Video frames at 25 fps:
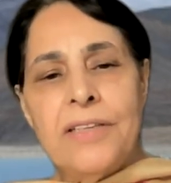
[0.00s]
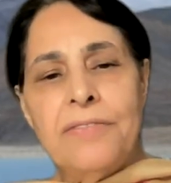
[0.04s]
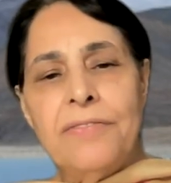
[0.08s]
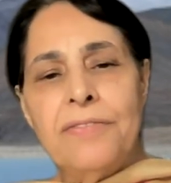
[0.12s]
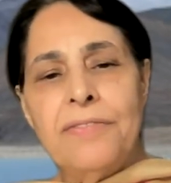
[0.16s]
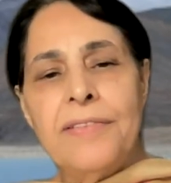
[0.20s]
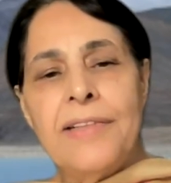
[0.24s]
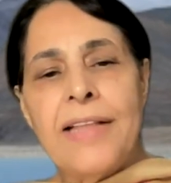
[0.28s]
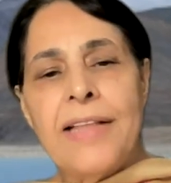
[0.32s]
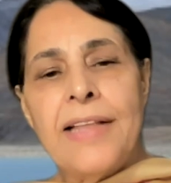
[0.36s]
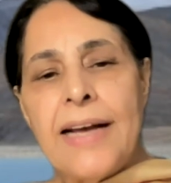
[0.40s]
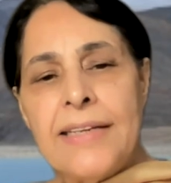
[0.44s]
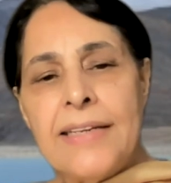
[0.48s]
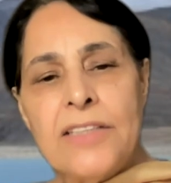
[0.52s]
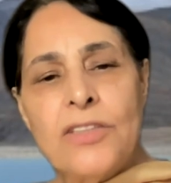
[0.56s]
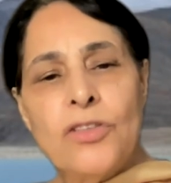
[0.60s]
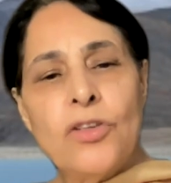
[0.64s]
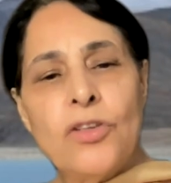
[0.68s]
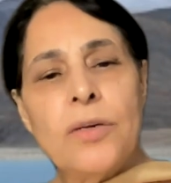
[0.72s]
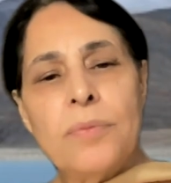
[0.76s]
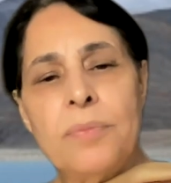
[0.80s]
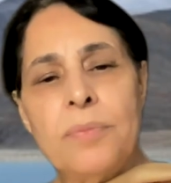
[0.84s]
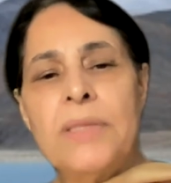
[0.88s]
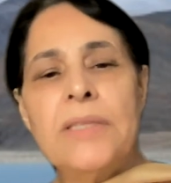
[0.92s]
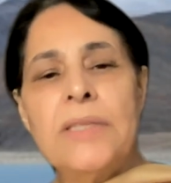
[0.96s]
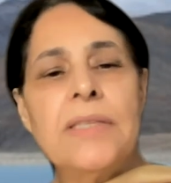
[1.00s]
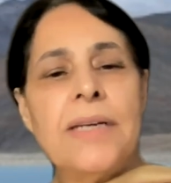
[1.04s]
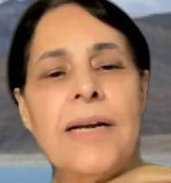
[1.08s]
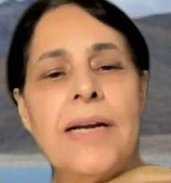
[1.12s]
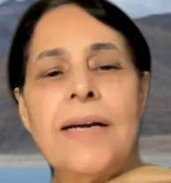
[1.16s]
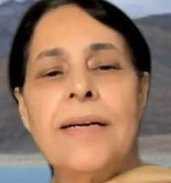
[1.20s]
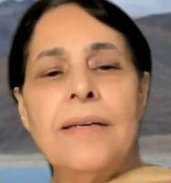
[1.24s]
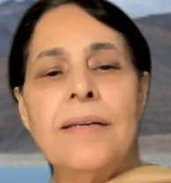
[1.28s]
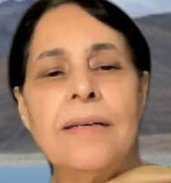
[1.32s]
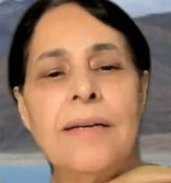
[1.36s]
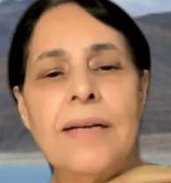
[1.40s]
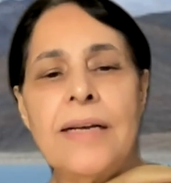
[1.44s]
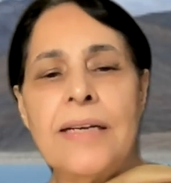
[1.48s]
if that has not been
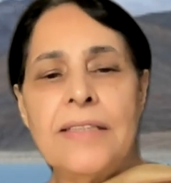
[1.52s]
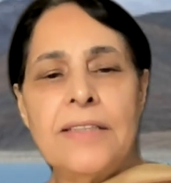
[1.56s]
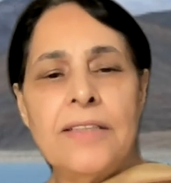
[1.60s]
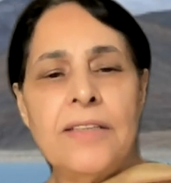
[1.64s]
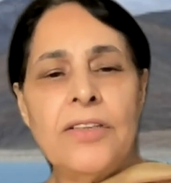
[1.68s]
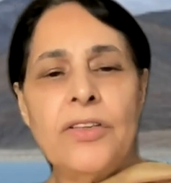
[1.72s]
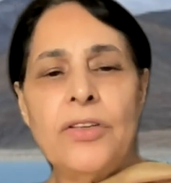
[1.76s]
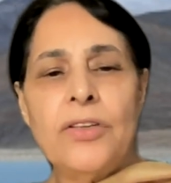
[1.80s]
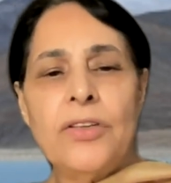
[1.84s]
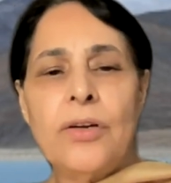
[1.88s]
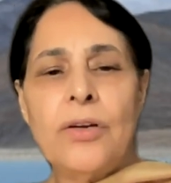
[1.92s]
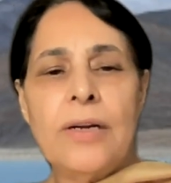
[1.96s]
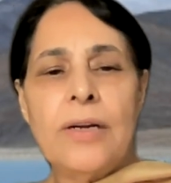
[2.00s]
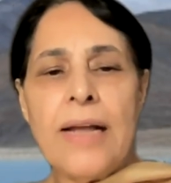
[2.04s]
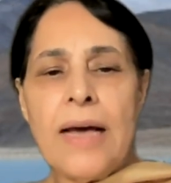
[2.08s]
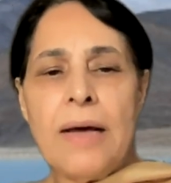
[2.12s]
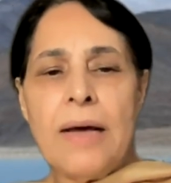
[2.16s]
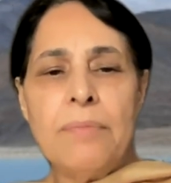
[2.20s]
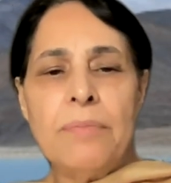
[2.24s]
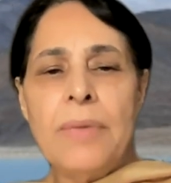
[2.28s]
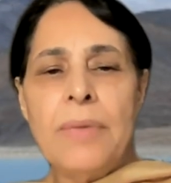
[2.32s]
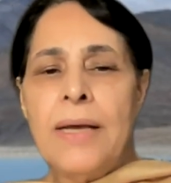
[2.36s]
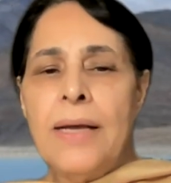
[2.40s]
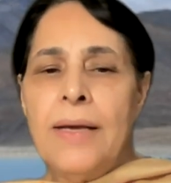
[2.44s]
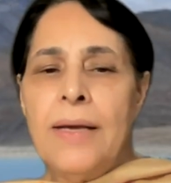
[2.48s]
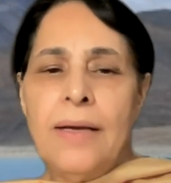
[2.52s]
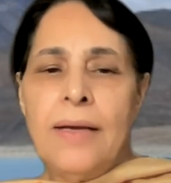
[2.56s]
standardized in your lab